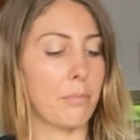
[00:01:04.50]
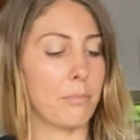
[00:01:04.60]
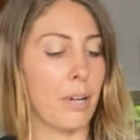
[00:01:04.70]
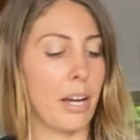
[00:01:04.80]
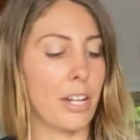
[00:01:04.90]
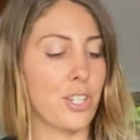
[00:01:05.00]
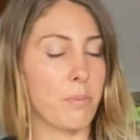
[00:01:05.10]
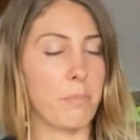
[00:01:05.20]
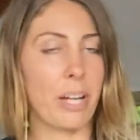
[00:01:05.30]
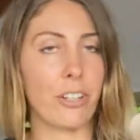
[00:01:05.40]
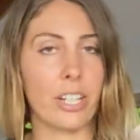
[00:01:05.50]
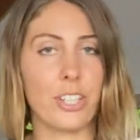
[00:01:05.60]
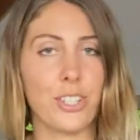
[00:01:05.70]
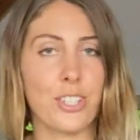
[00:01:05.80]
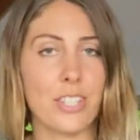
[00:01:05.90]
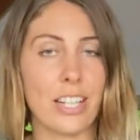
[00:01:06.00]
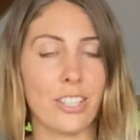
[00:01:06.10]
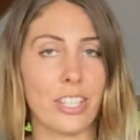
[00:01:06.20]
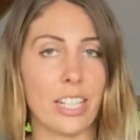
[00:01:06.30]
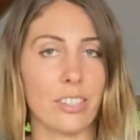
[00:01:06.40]
My German background uses
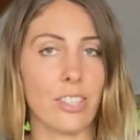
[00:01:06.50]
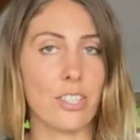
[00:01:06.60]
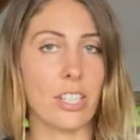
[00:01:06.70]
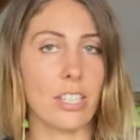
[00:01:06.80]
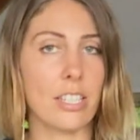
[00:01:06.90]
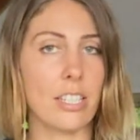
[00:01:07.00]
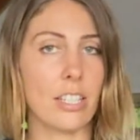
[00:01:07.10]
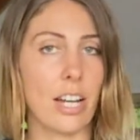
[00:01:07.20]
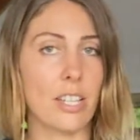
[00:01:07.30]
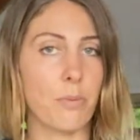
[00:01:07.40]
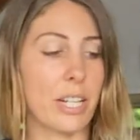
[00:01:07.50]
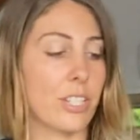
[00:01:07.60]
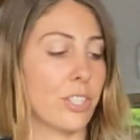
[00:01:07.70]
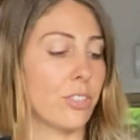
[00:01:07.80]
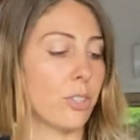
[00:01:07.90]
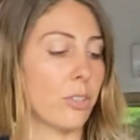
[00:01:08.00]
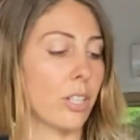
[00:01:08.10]
sauerkraut a lot, so this is a nice way to cook